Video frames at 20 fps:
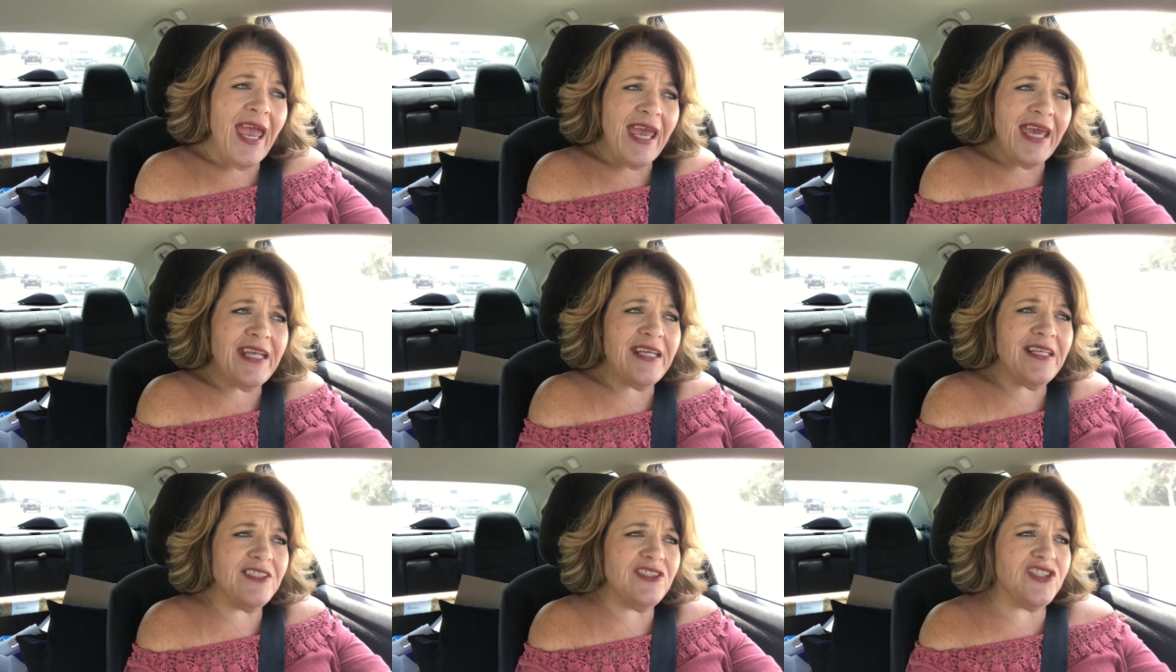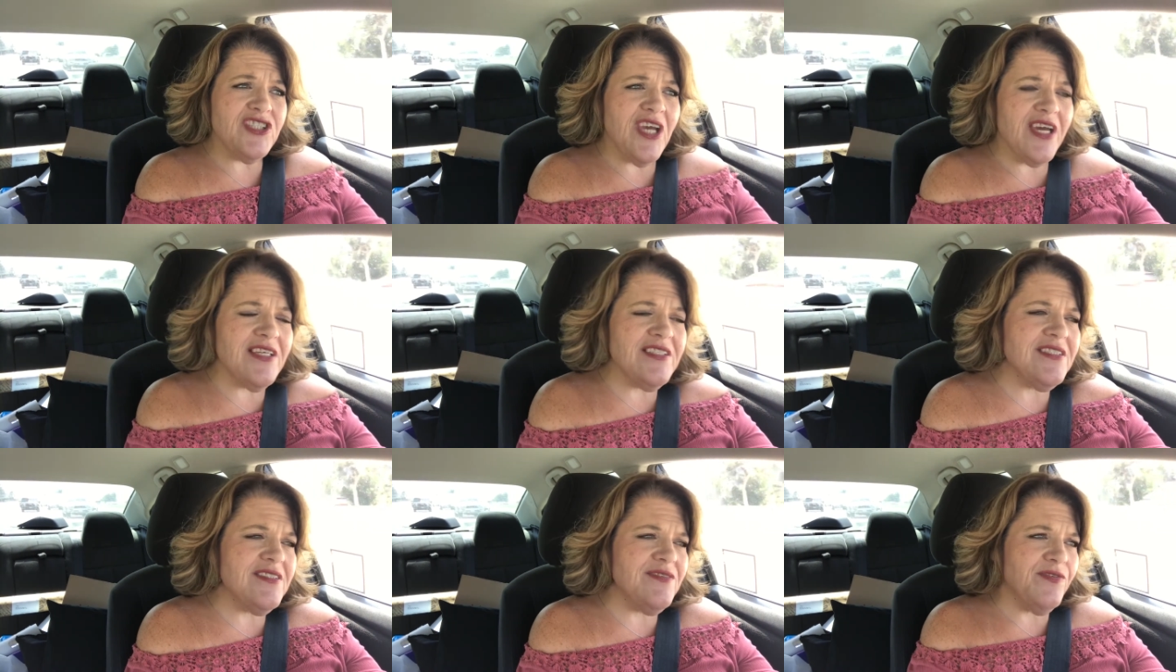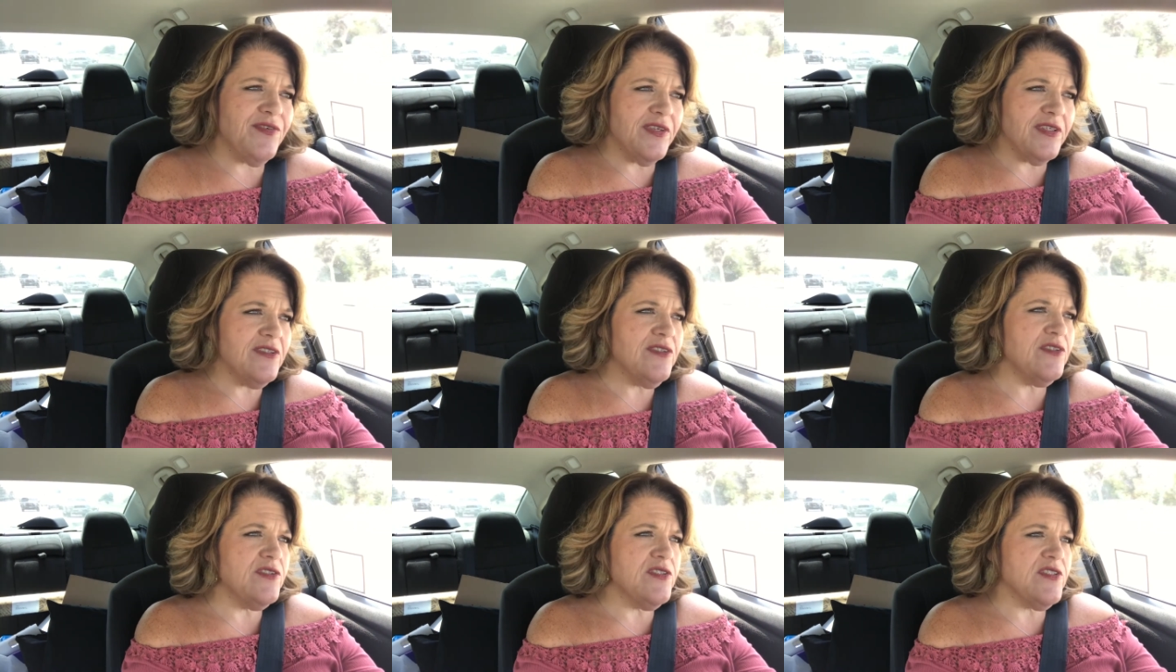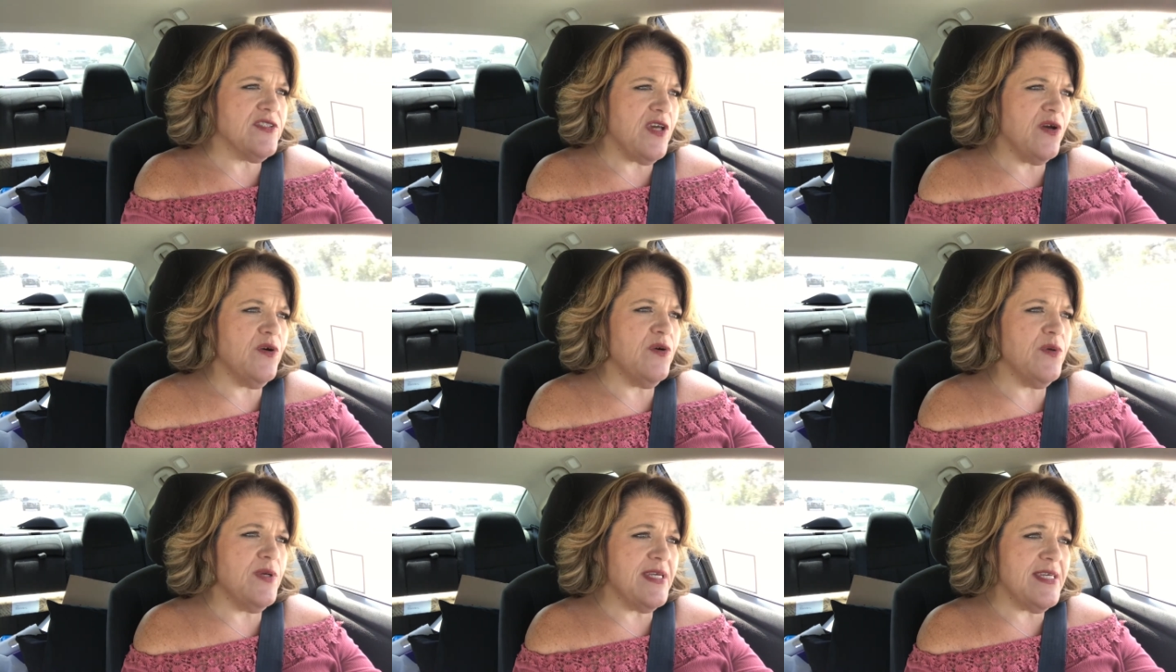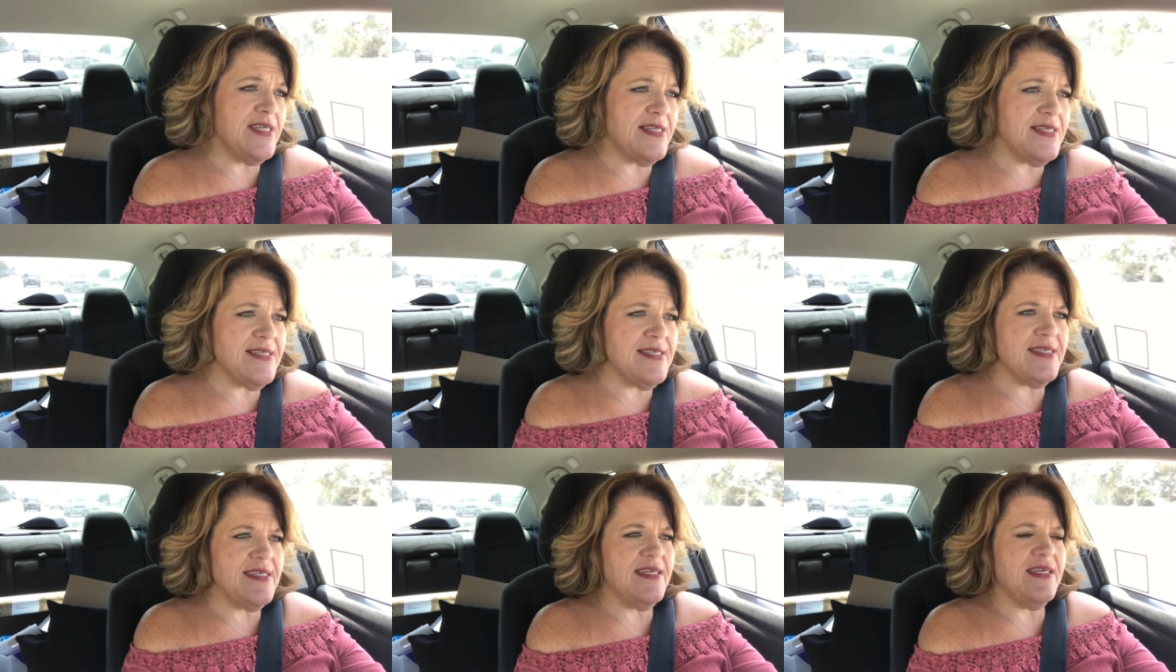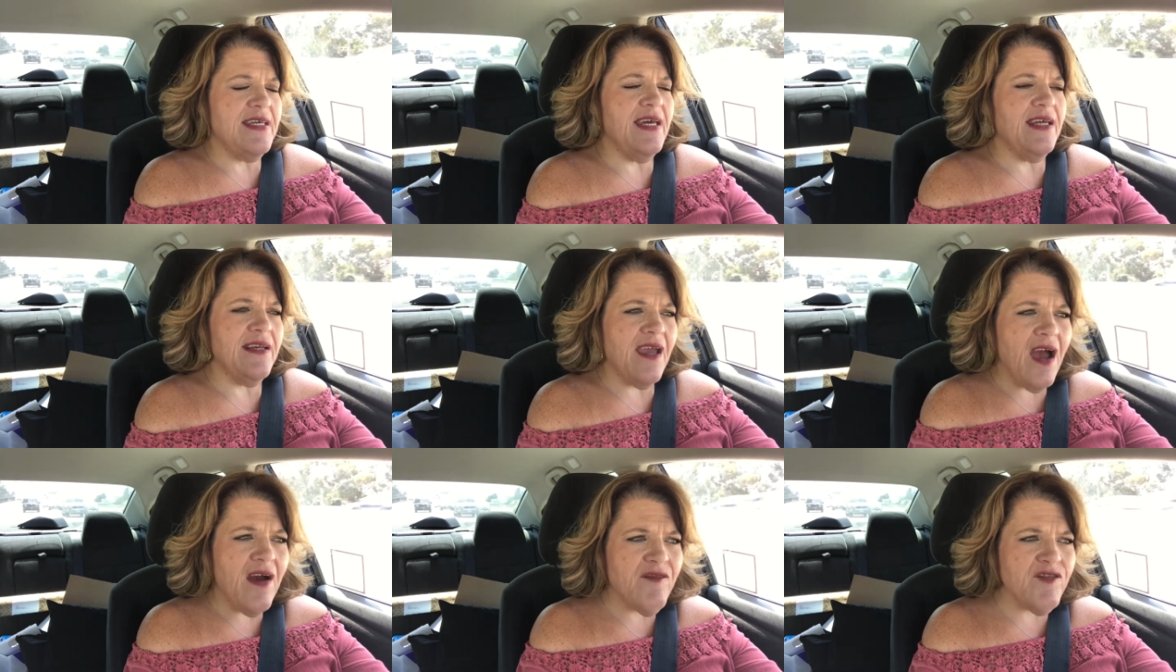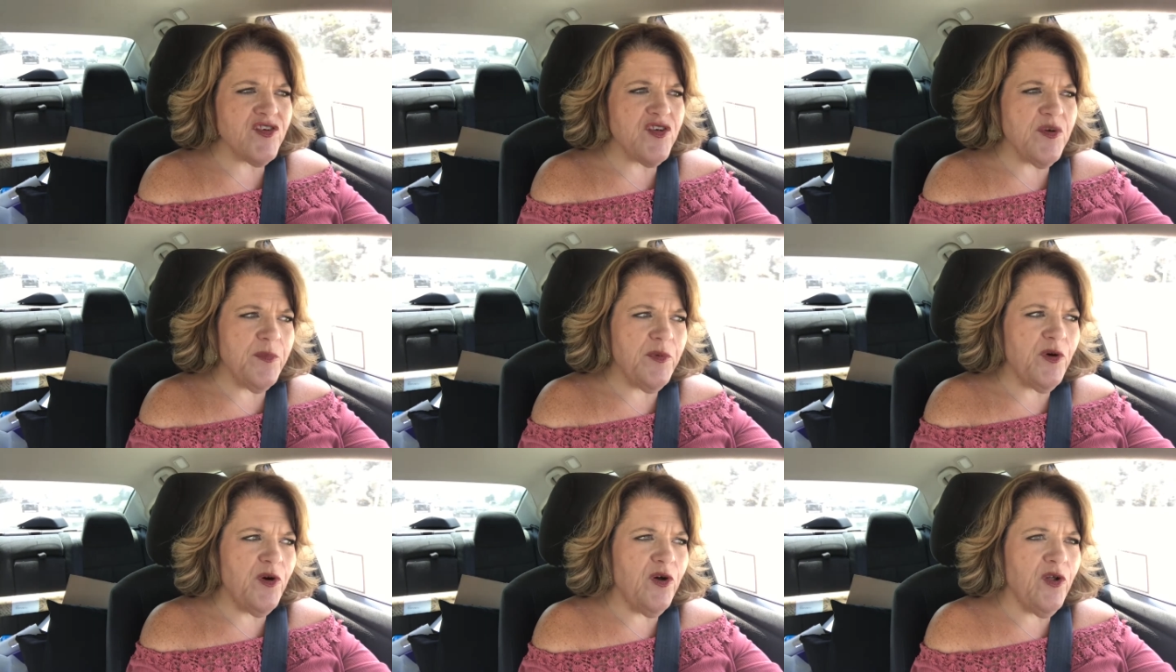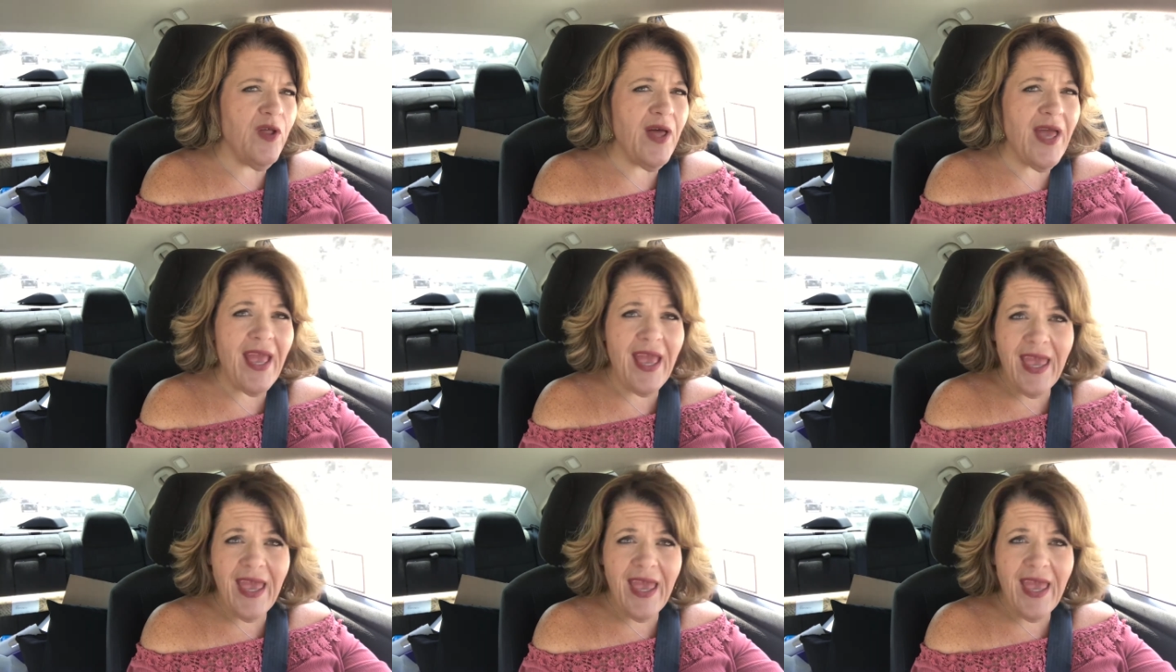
and it just feels so easy and comfortable